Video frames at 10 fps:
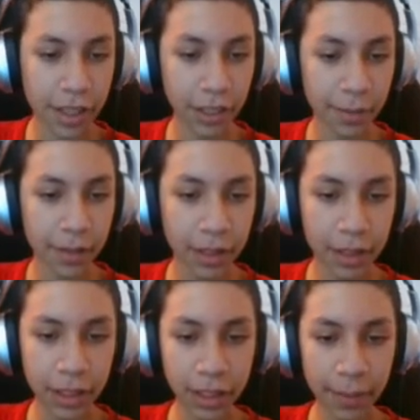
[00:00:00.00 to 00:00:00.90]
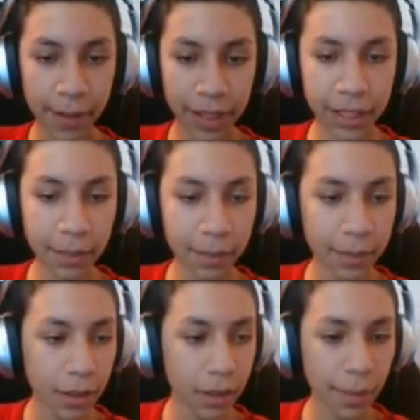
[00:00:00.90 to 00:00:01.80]
Kill him. Kill him. I want to kill him.
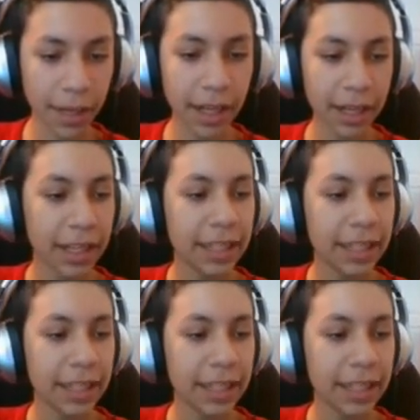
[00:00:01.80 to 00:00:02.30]
Oh my god.